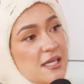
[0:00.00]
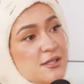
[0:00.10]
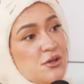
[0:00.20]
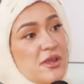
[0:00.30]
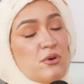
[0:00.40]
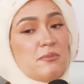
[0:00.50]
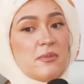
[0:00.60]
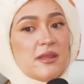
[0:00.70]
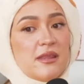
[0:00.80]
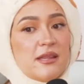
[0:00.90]
So they would,
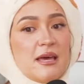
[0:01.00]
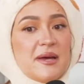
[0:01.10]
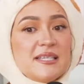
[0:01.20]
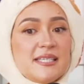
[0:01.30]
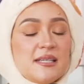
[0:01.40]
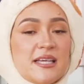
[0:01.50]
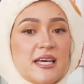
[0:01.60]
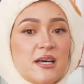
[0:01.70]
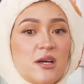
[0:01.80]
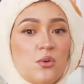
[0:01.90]
they
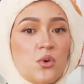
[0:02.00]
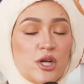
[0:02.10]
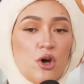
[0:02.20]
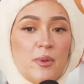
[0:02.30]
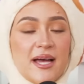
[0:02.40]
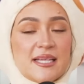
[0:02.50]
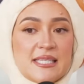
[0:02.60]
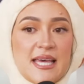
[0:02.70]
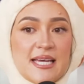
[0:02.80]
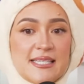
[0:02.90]
basically would go back into
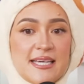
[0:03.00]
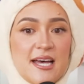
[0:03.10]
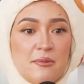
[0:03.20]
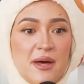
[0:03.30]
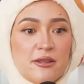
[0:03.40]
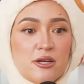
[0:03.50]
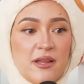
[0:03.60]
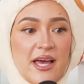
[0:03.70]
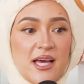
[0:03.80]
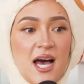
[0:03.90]
the A T M and they're
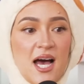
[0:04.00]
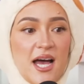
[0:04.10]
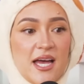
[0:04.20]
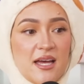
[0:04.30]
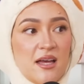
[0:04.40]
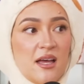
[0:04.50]
like, hi,